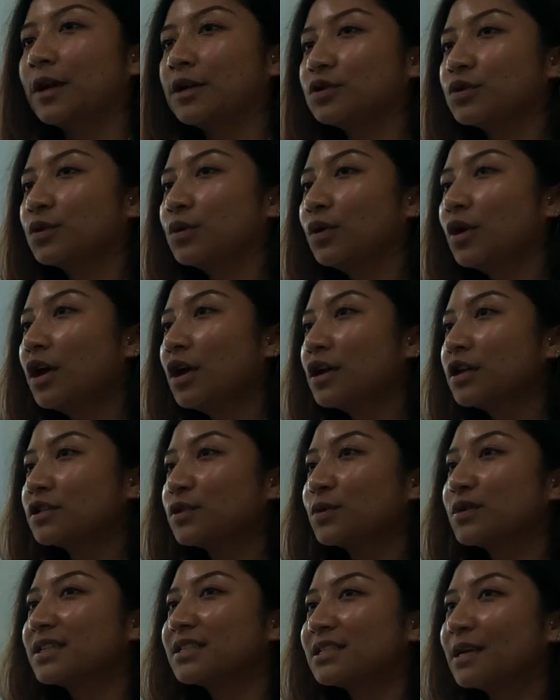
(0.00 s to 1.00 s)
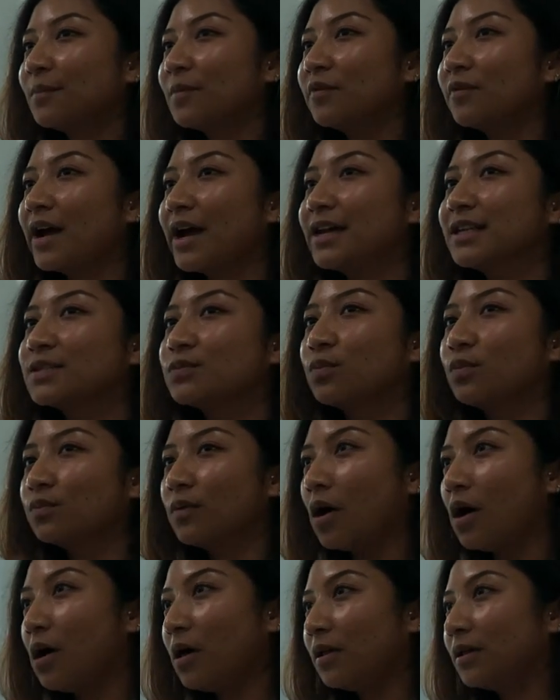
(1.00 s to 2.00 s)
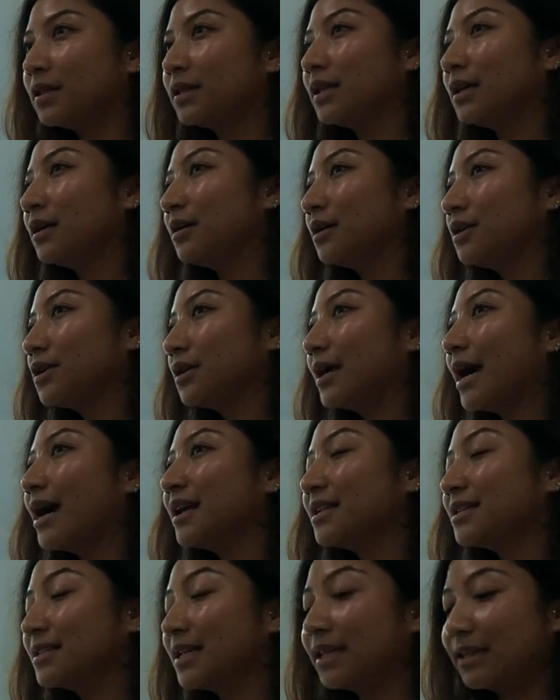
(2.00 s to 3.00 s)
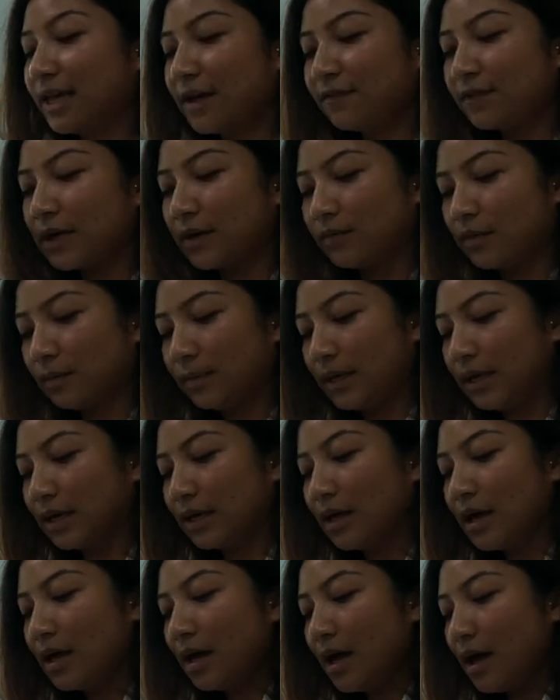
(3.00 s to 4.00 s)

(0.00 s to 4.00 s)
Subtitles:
Pedro. So to summarize all the guidance that they've given me,